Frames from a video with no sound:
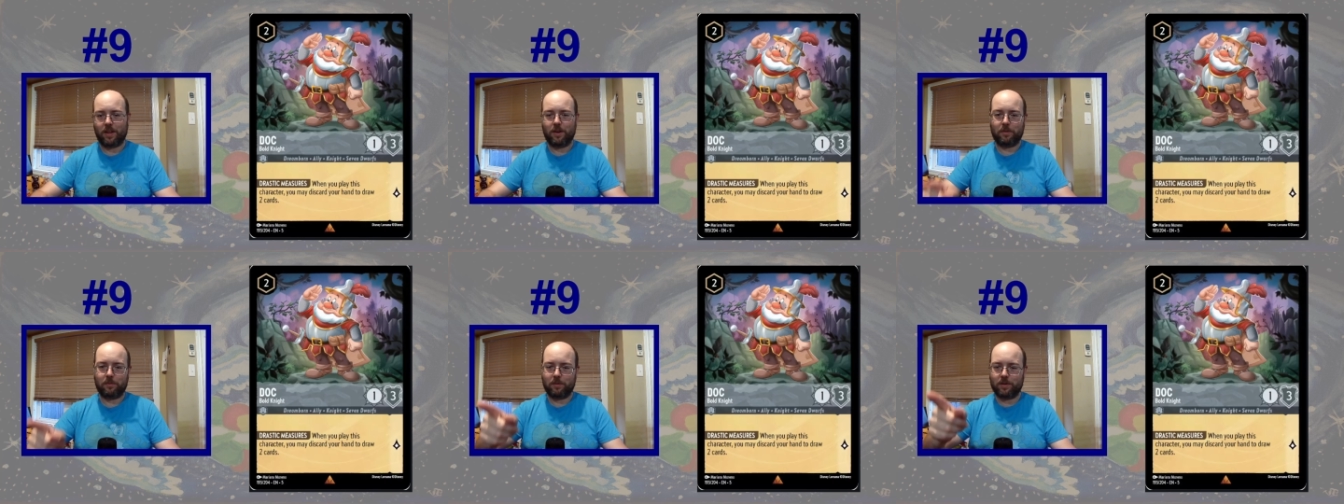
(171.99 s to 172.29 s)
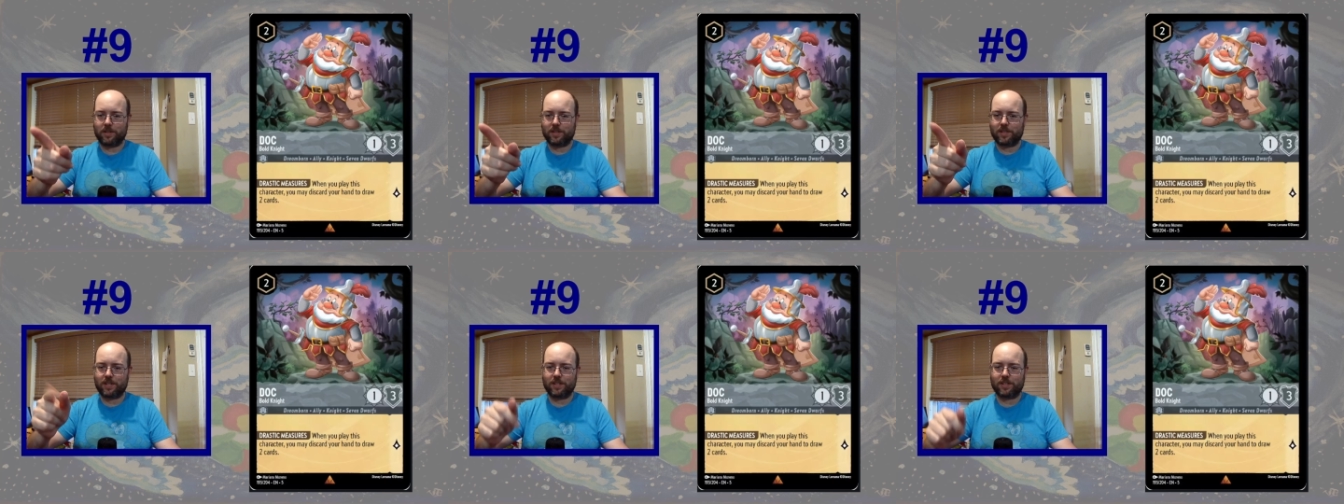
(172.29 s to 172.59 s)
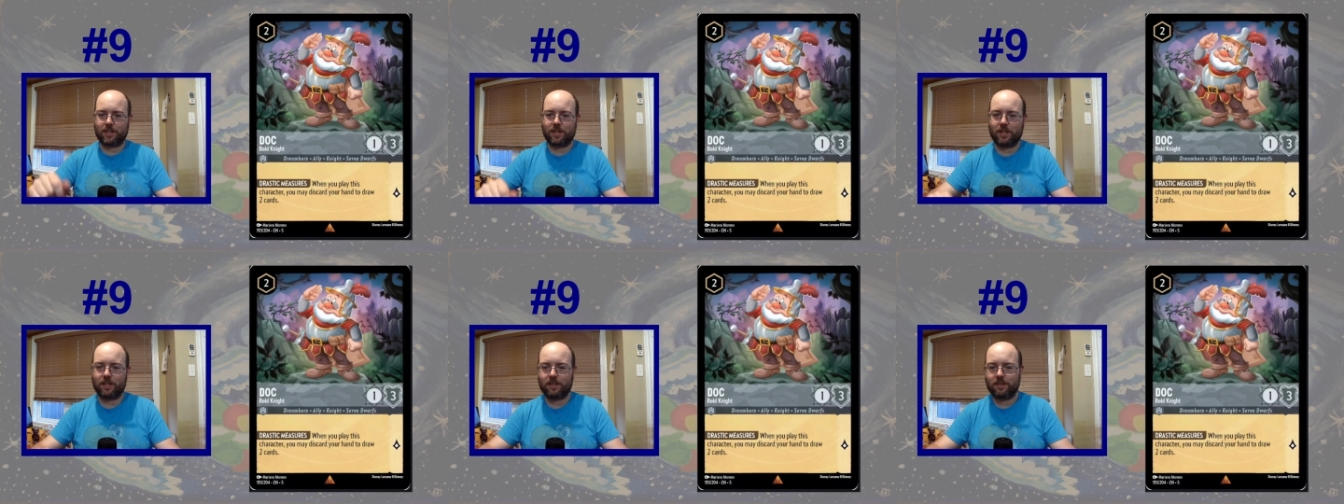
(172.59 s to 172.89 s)
When is this
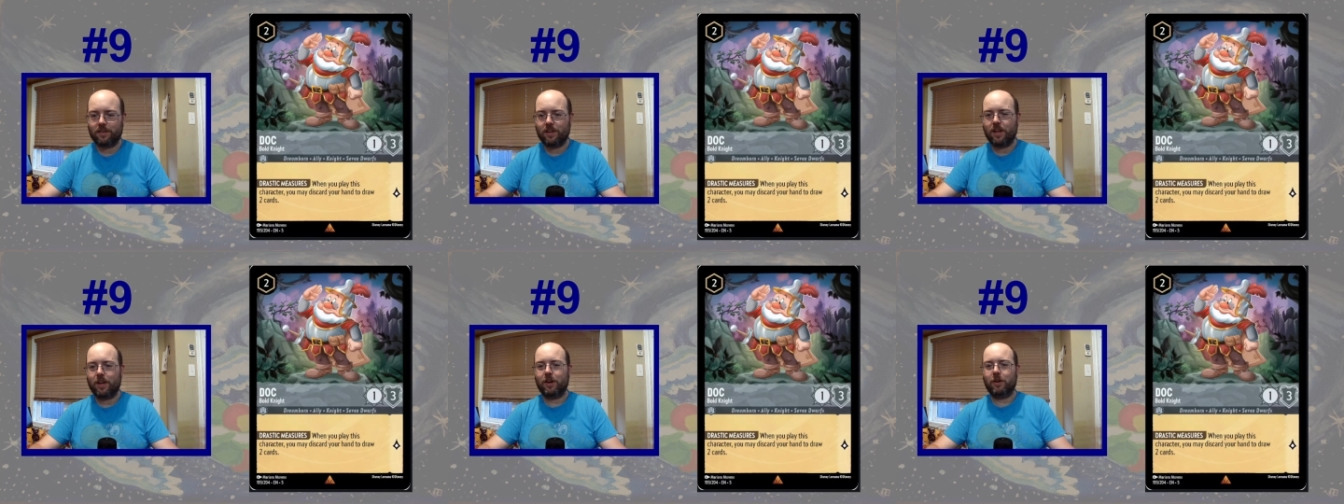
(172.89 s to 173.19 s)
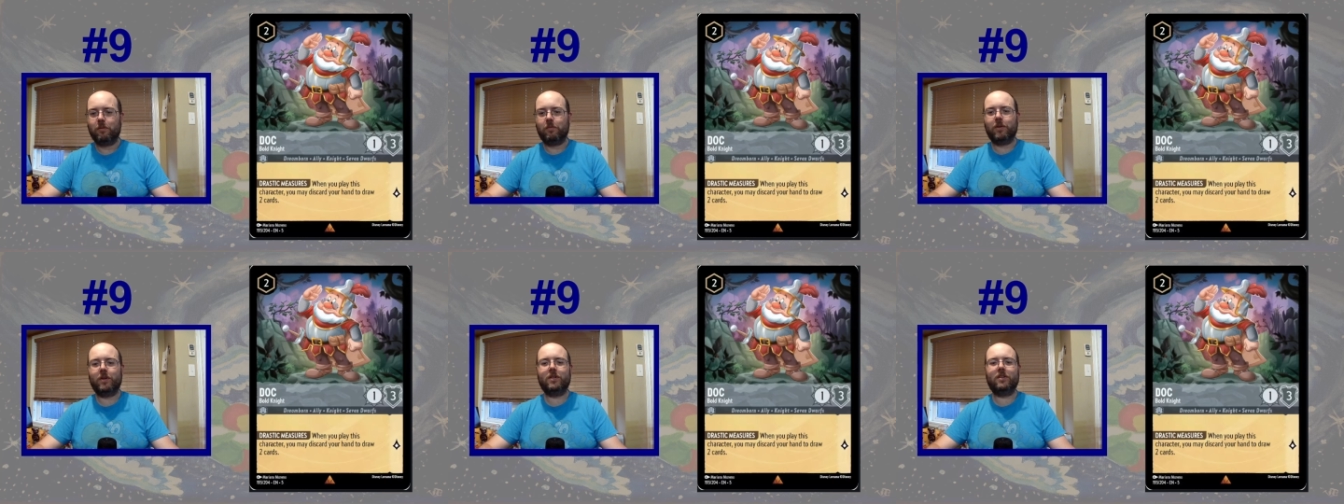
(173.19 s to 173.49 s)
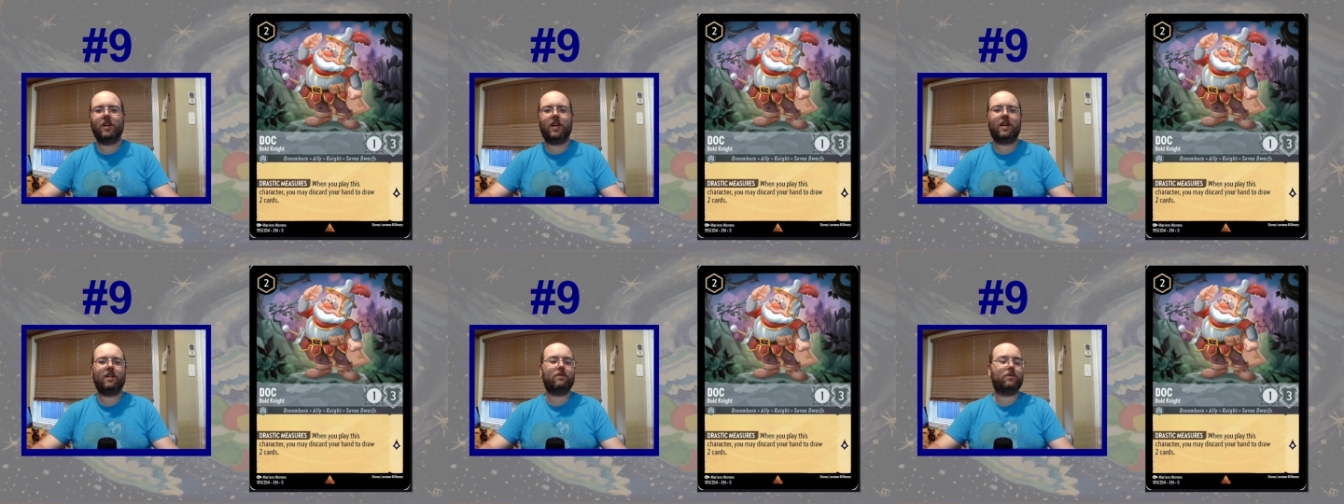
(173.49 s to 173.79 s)
good? When you
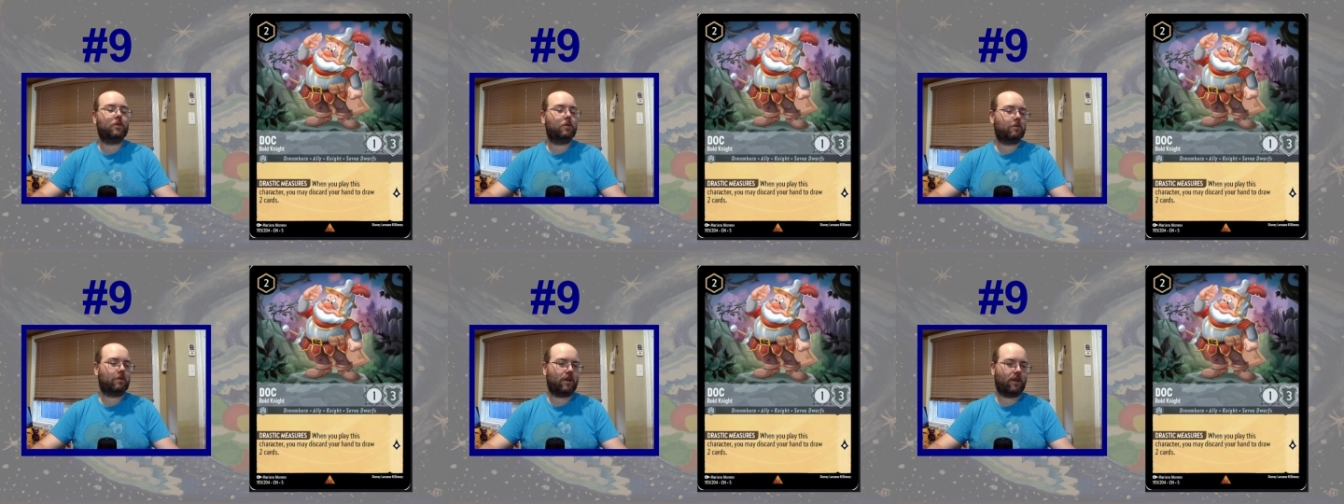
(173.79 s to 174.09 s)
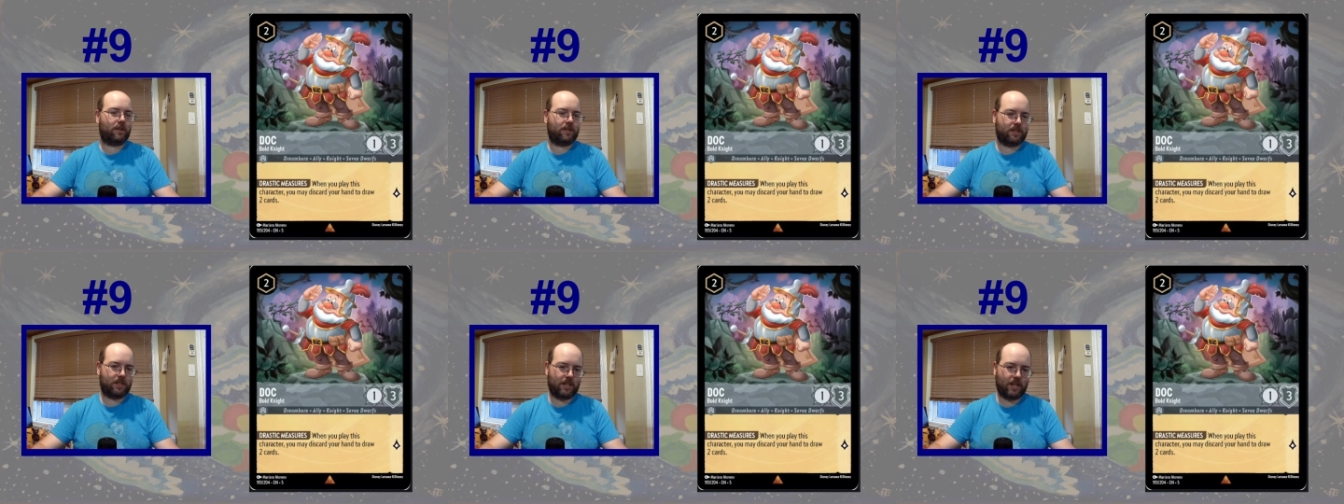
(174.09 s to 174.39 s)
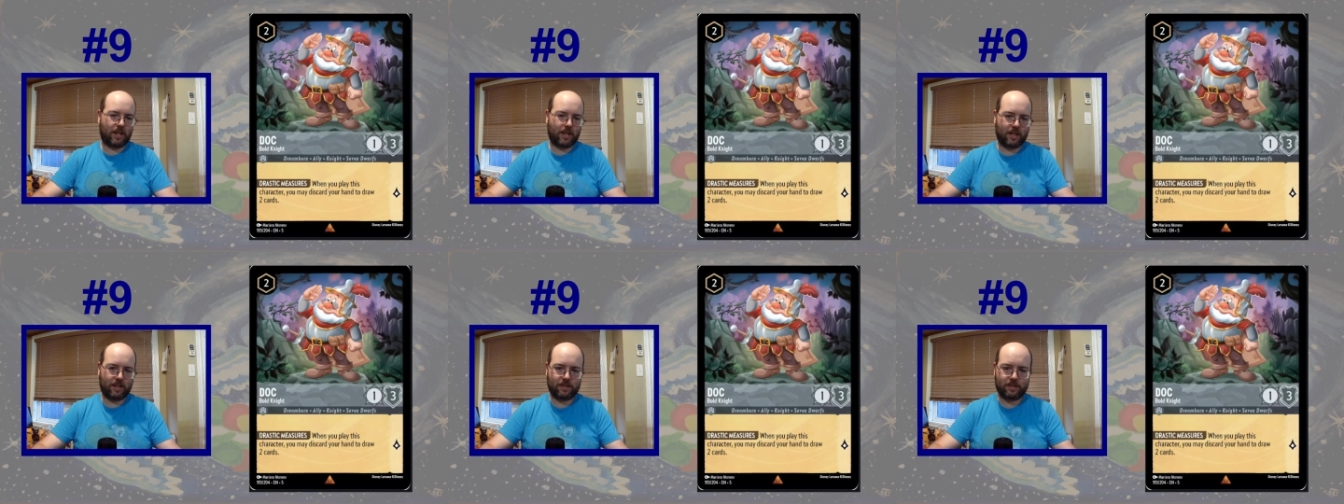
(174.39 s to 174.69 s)
have no cards in
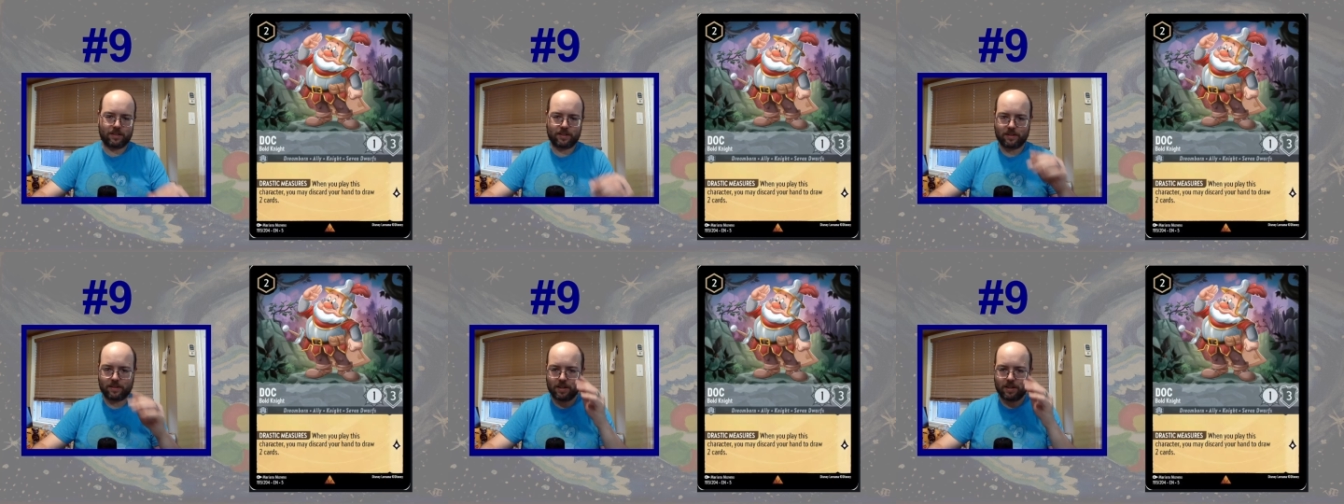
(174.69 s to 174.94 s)
hand.